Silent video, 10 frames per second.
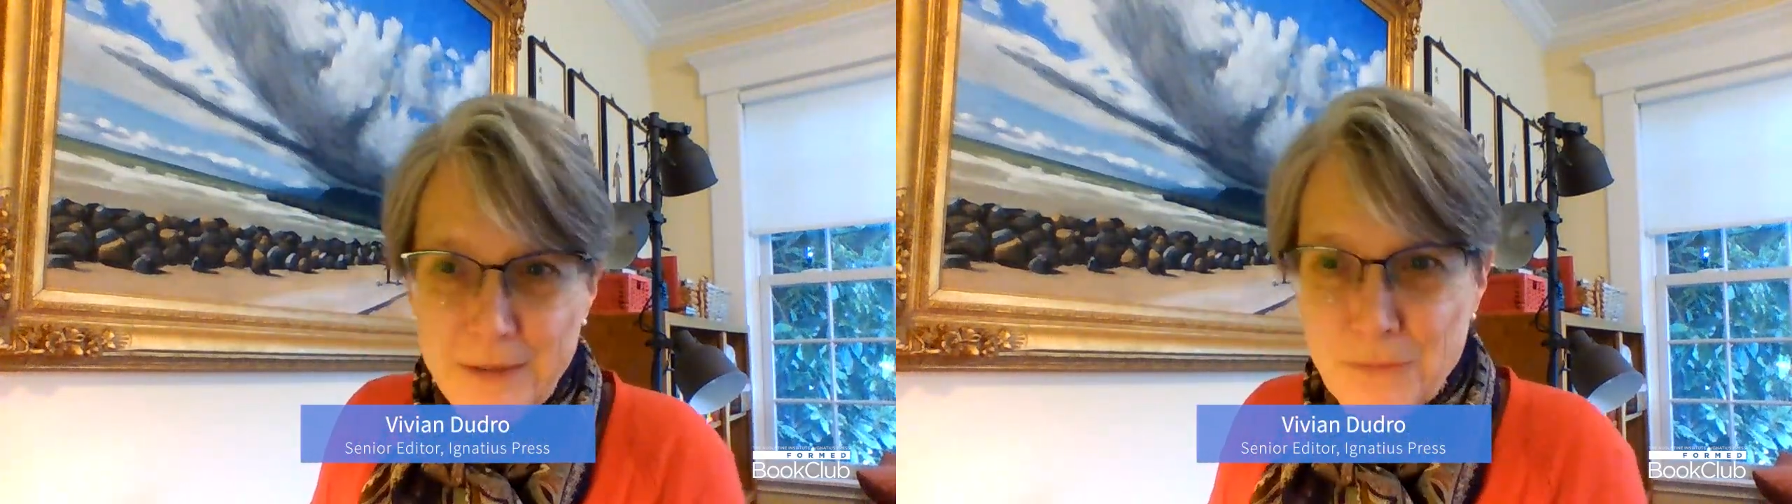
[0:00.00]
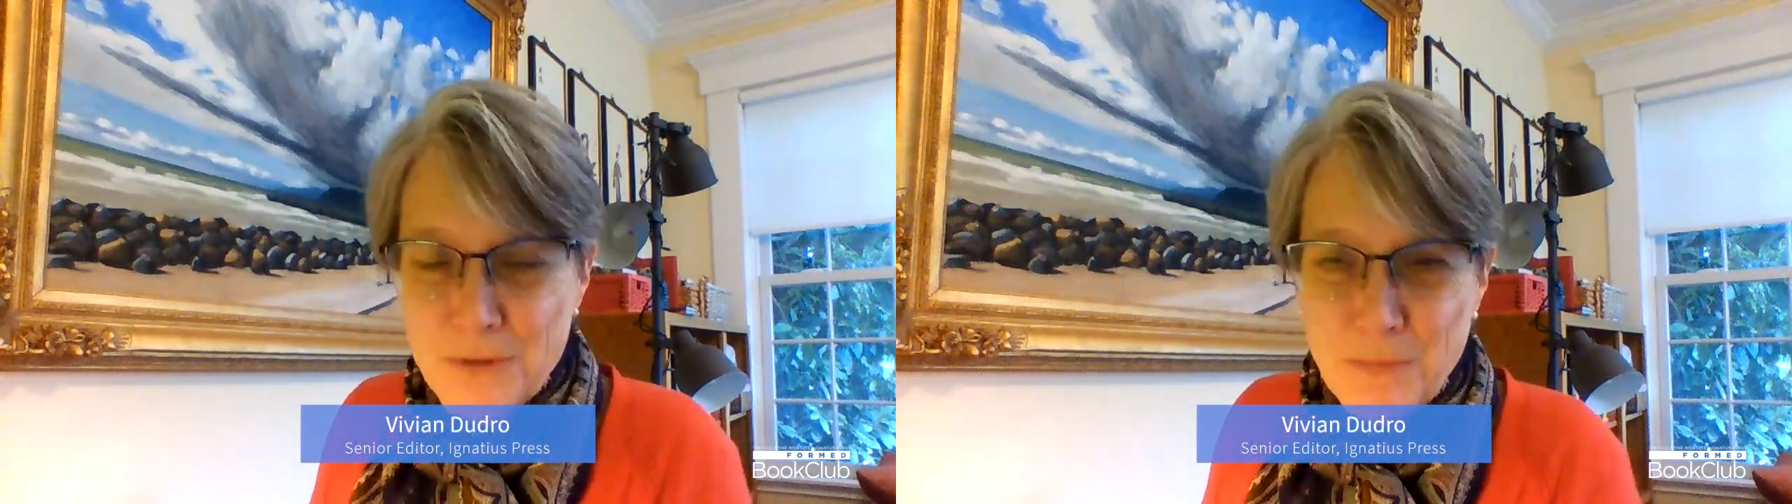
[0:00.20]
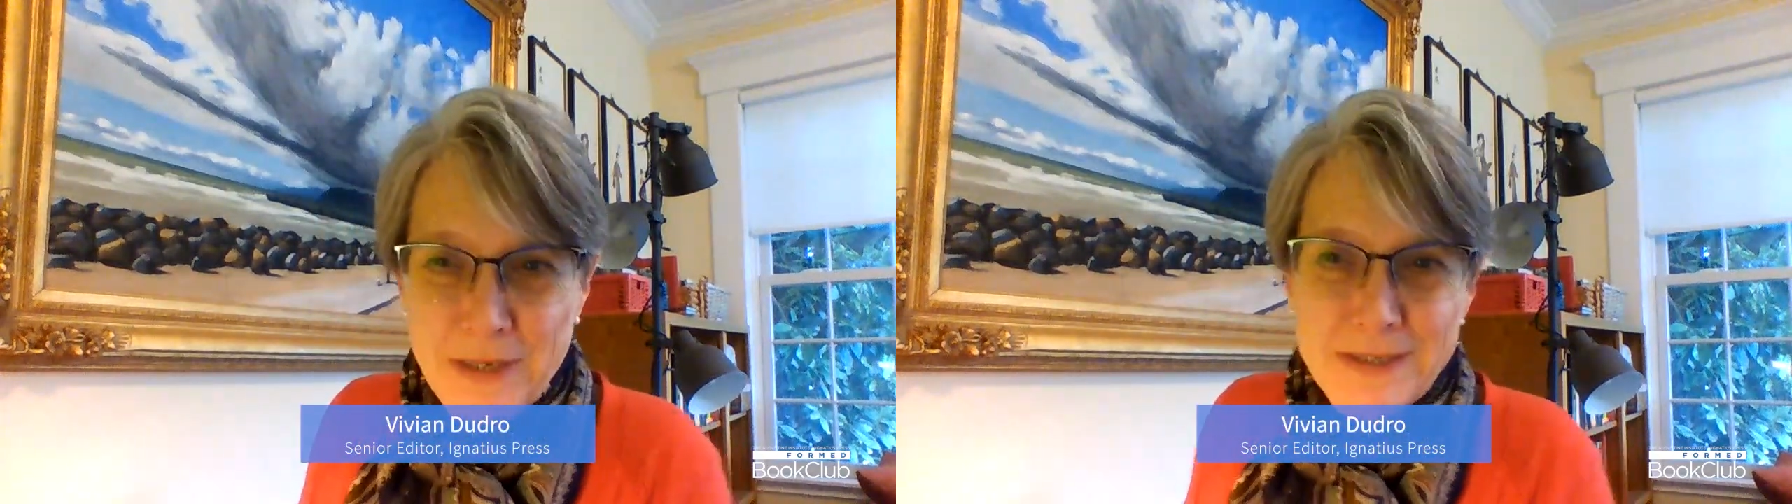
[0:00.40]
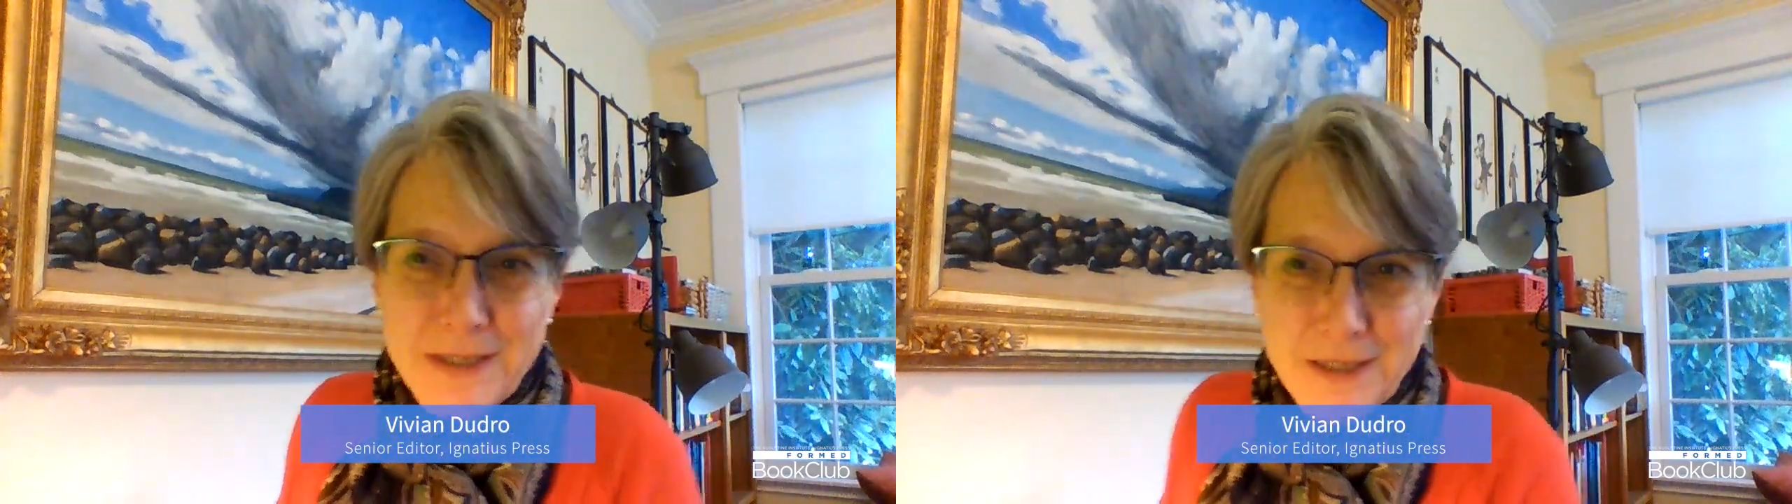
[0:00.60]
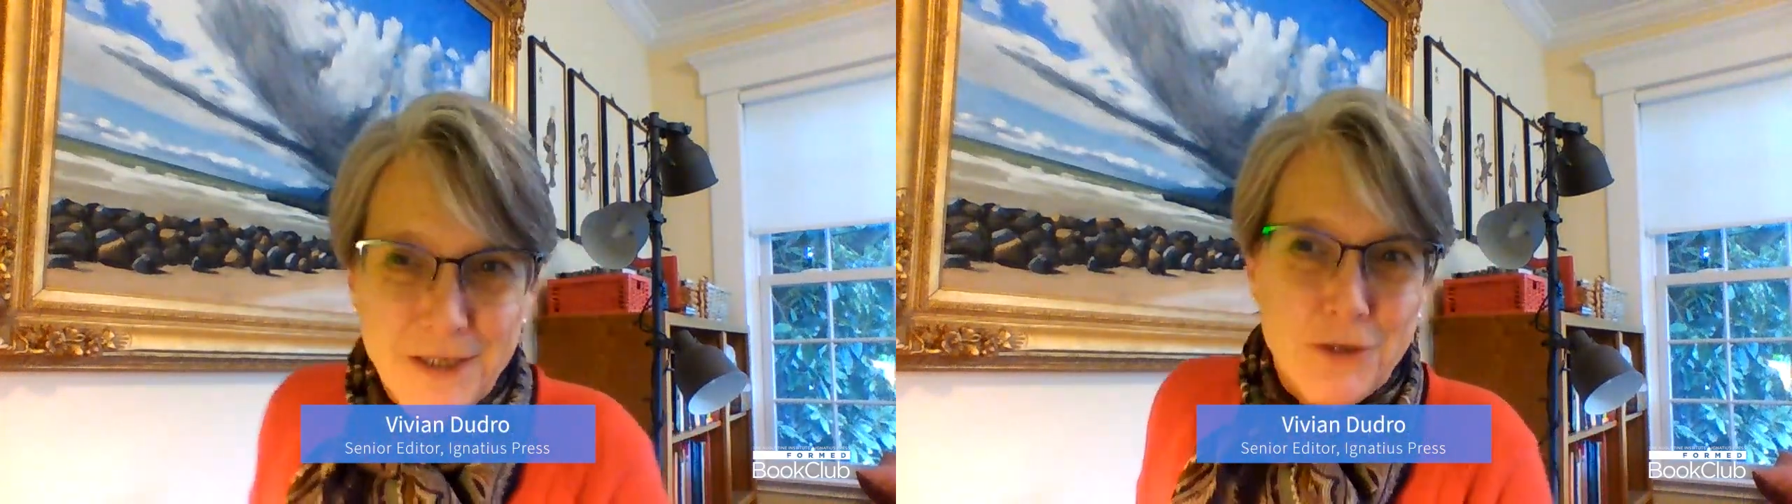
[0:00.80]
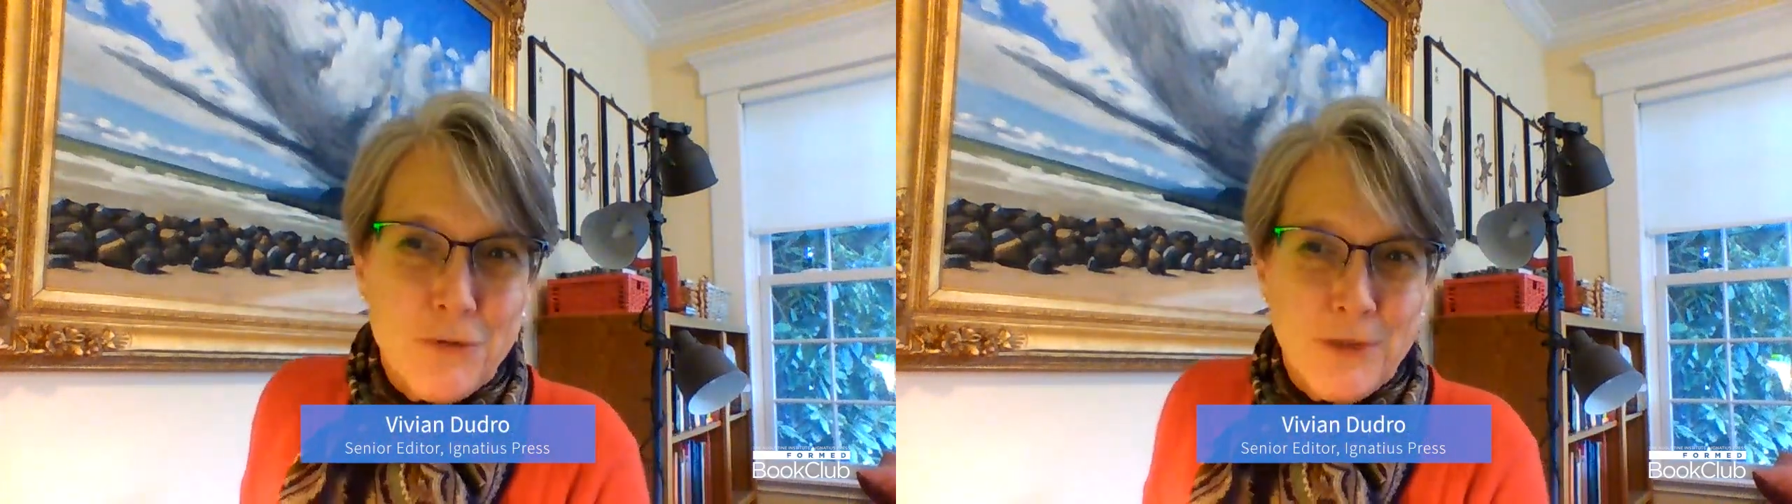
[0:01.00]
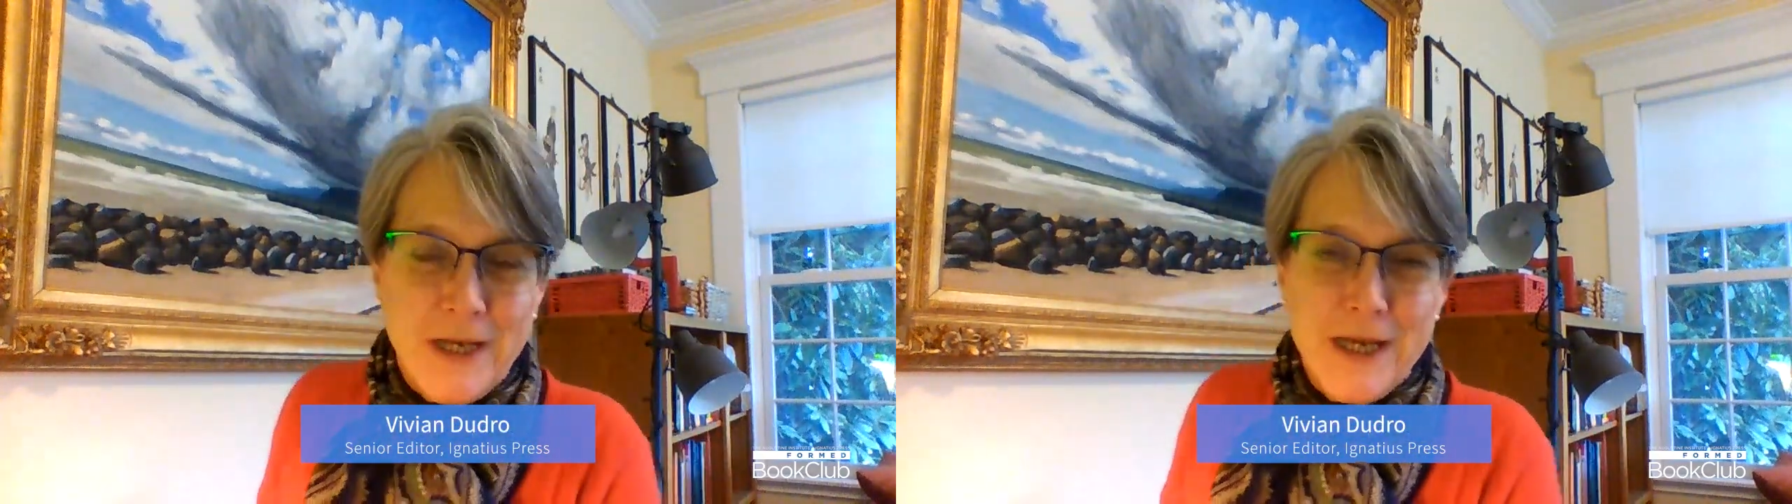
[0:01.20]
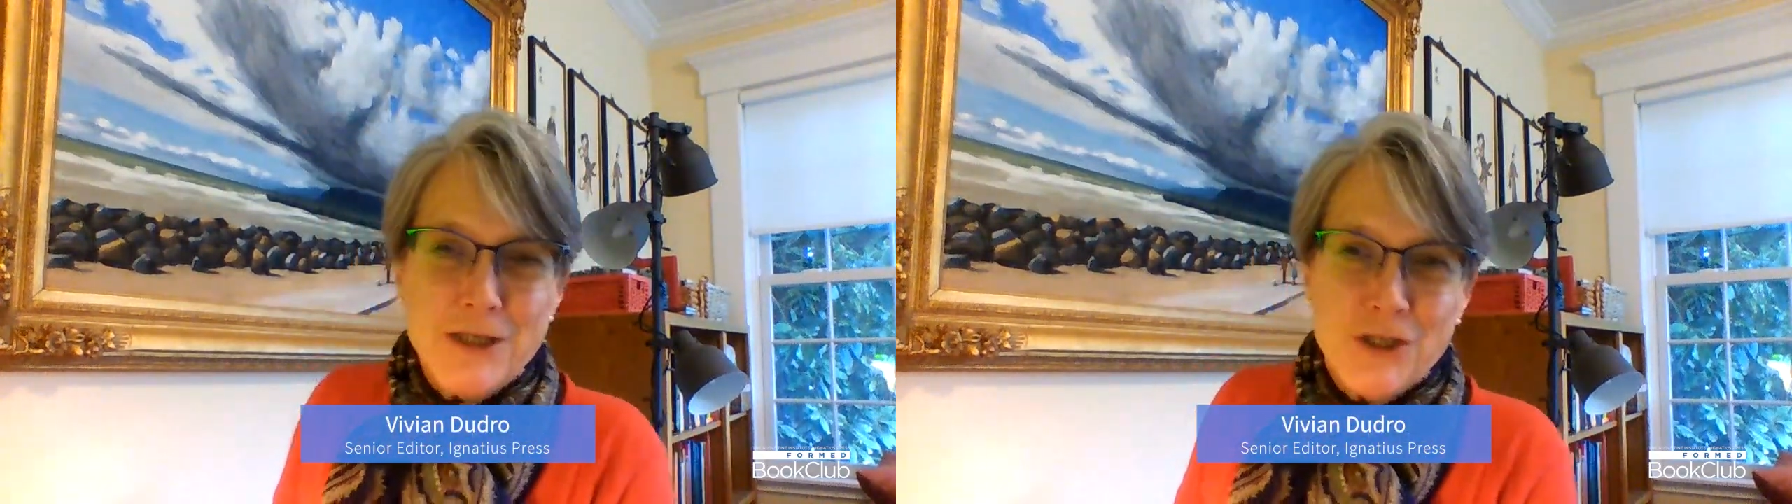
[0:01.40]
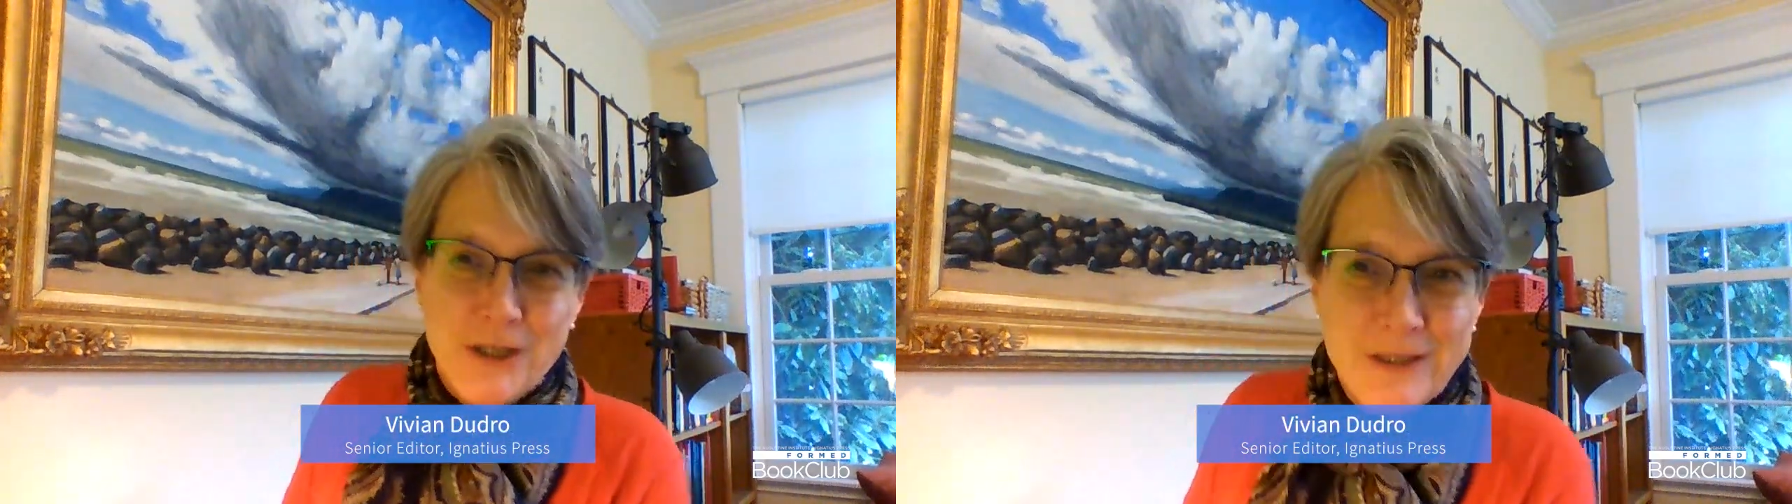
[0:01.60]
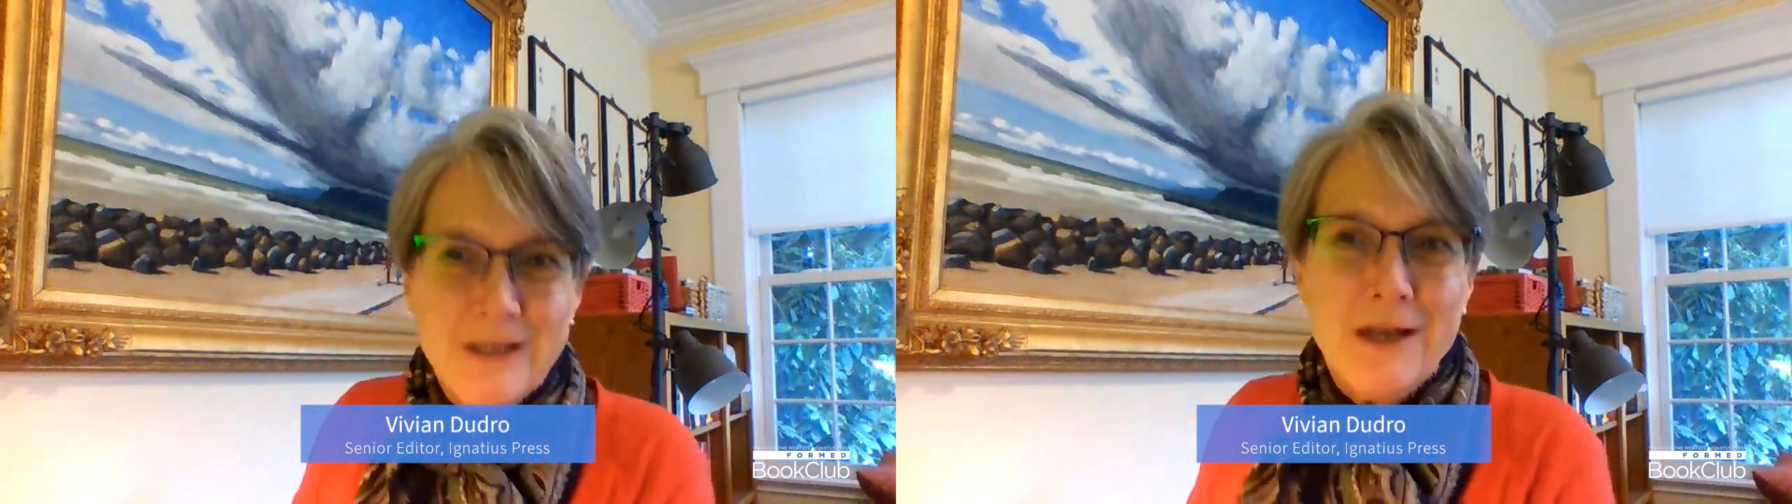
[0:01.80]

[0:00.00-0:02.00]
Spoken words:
was basically a creation